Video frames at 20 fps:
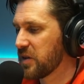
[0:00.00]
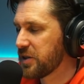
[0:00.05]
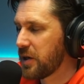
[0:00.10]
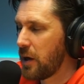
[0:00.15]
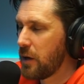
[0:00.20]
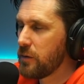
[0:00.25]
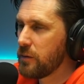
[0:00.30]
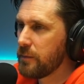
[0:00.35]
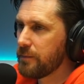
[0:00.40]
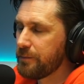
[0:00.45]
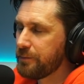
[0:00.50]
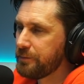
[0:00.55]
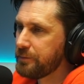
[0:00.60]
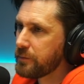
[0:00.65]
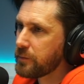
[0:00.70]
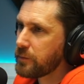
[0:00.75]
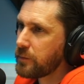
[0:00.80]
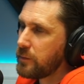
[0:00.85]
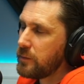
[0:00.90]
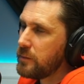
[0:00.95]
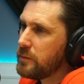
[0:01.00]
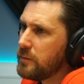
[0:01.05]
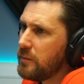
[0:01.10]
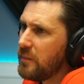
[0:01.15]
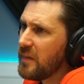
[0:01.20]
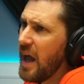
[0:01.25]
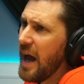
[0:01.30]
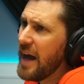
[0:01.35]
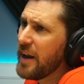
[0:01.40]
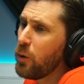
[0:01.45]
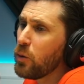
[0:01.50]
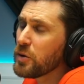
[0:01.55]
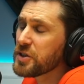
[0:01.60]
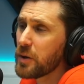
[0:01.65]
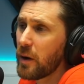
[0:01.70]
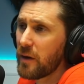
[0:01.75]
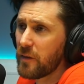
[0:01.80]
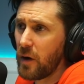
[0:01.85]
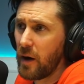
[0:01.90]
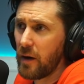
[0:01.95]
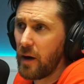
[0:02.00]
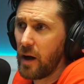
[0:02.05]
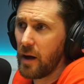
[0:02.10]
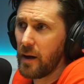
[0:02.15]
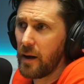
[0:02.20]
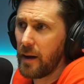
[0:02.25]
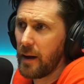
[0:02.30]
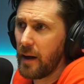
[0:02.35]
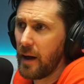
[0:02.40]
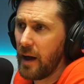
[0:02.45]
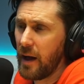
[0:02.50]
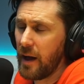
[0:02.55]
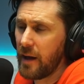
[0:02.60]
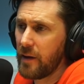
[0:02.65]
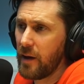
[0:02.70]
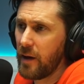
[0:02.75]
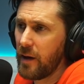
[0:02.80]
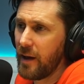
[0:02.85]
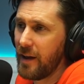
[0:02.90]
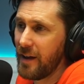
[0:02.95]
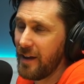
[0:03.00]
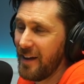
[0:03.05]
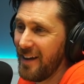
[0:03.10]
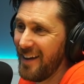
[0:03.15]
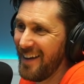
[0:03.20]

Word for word: so just don't and also, how tall I, I am. I, I,